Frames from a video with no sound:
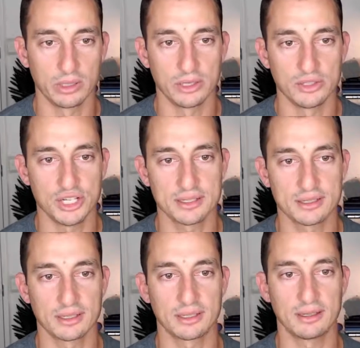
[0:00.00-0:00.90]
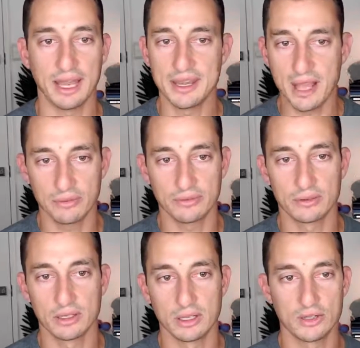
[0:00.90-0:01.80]
just enough
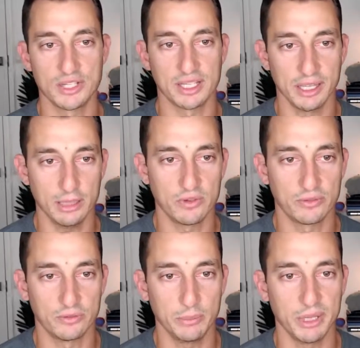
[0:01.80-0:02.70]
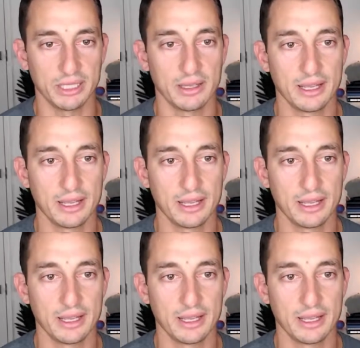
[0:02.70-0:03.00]
to keep flipping.